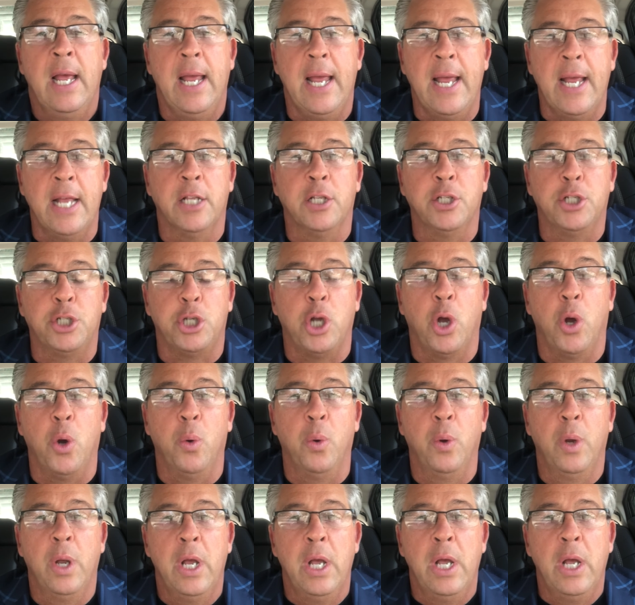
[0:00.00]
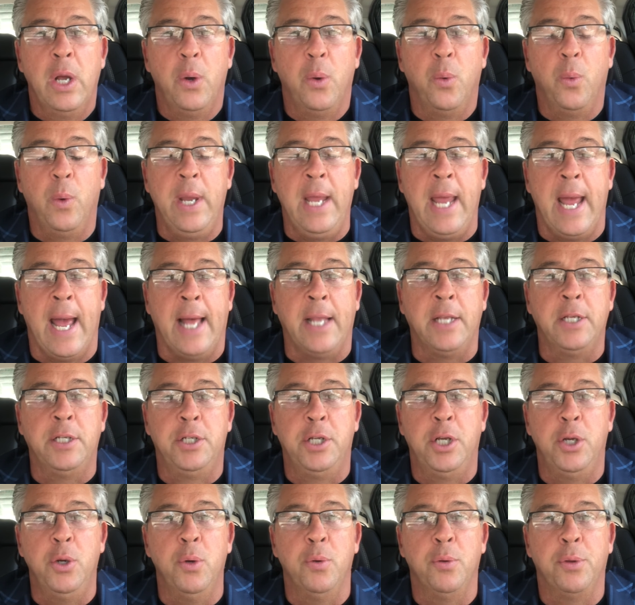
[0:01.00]
And so we had
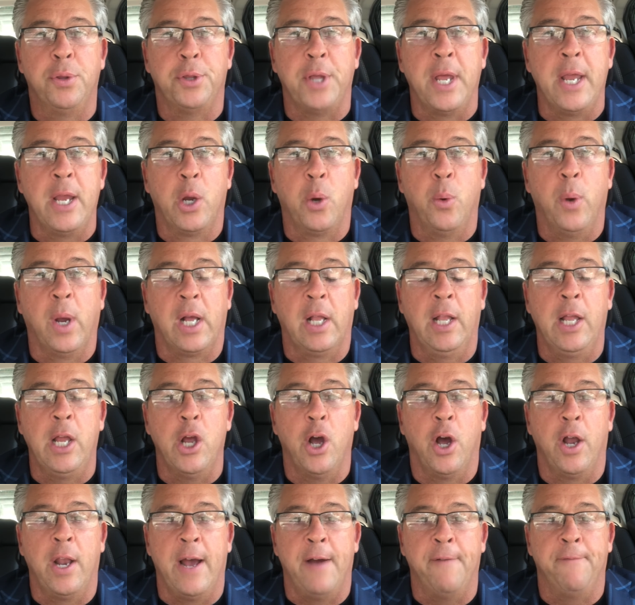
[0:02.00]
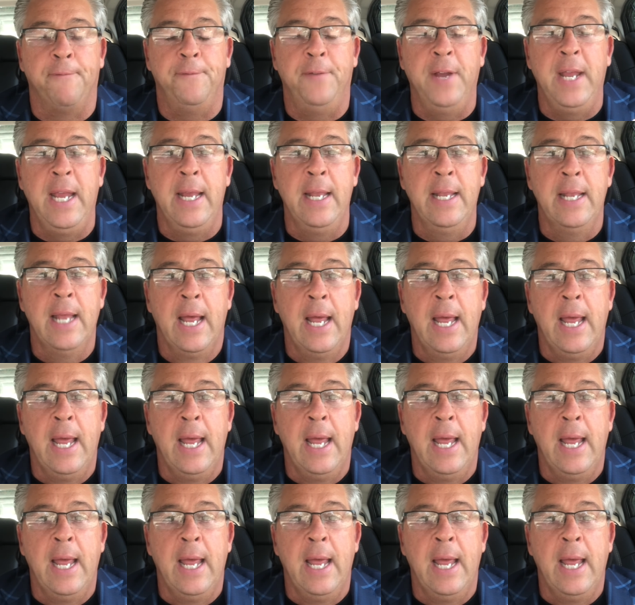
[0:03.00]
to think quickly on our feet.